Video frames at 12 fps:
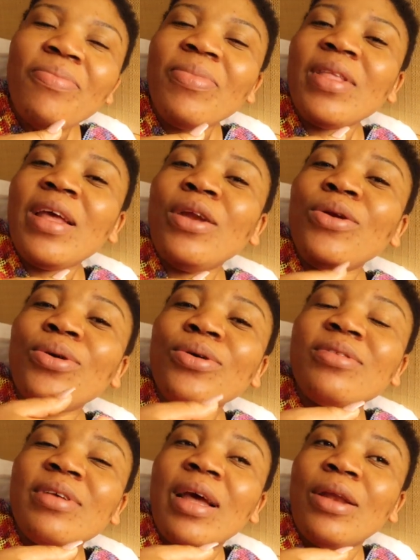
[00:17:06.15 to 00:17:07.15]
they
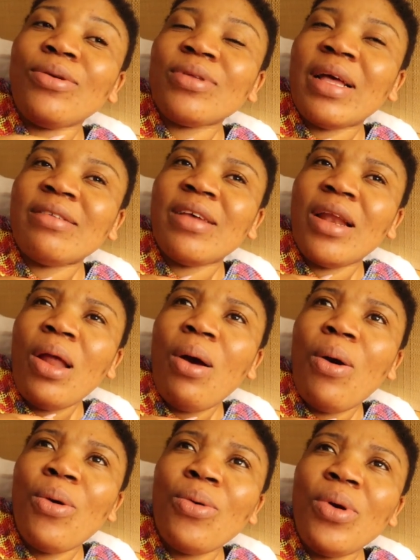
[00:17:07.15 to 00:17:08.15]
looked and looked and said,
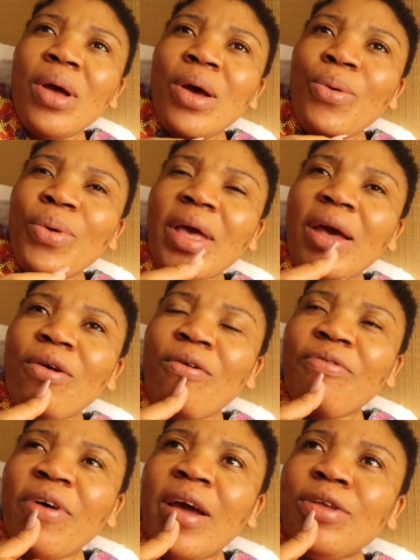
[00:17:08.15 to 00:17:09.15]
No, we cannot
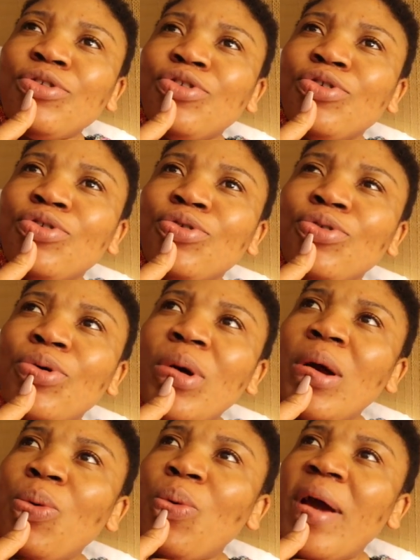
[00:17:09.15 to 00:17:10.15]
find you.
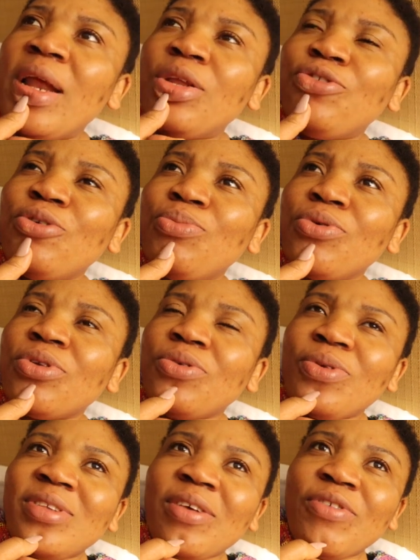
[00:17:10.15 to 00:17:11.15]
Where did you book the
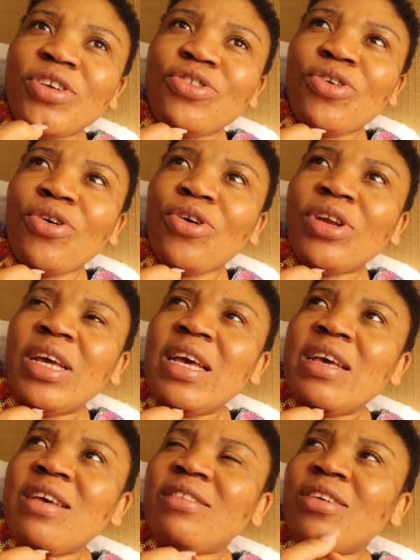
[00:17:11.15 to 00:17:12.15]
reservation?
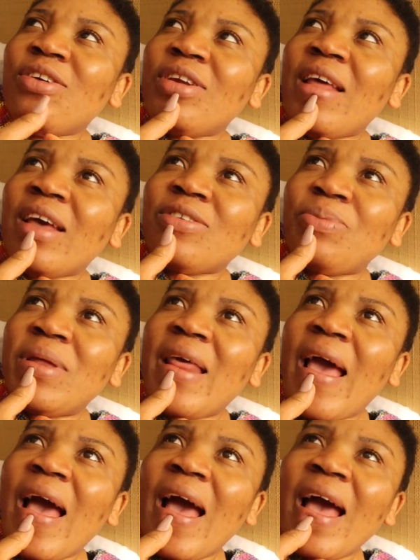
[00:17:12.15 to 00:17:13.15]
Is it on
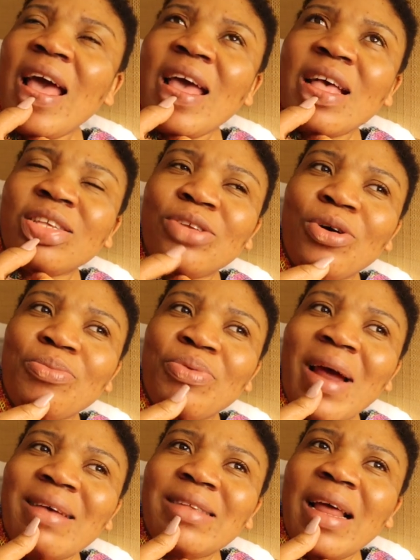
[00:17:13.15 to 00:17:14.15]
Expedia? Is it on
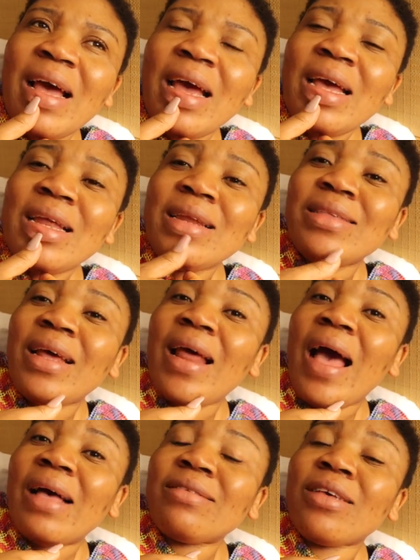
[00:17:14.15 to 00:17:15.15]
Priceline? They
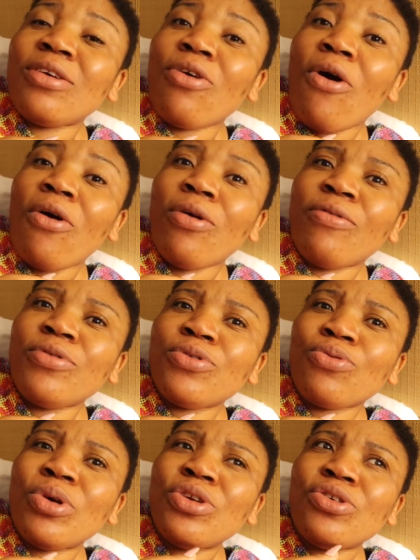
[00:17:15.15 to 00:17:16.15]
started asking all of
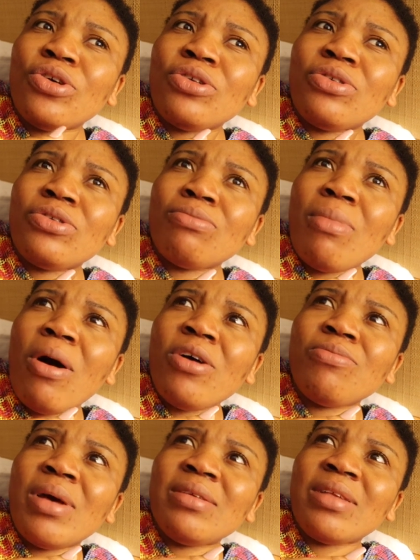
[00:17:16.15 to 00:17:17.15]
those questions. My
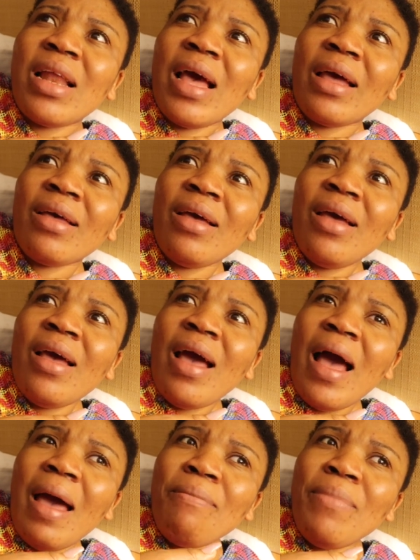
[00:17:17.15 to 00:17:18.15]
husband is like,
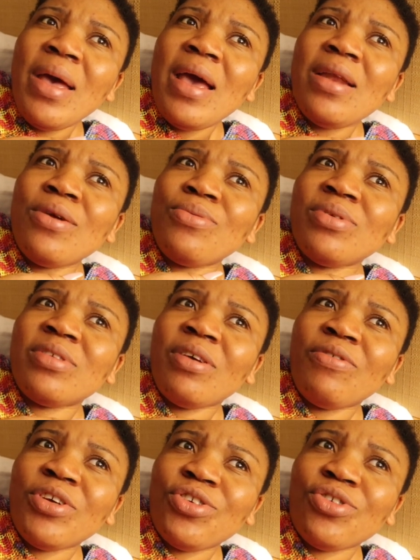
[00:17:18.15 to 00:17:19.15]
I made a
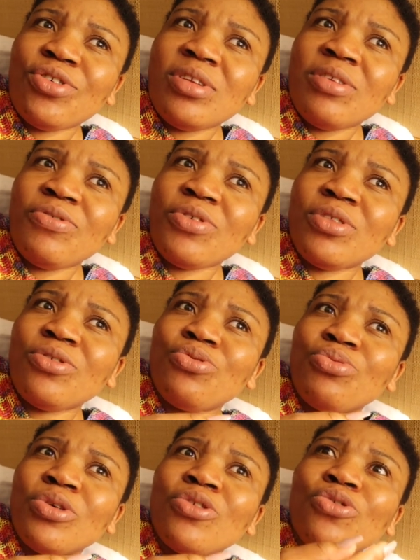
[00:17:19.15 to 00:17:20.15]
reservation for this
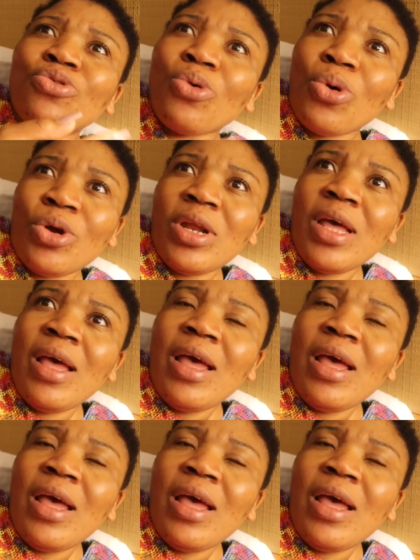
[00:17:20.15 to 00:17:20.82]
resort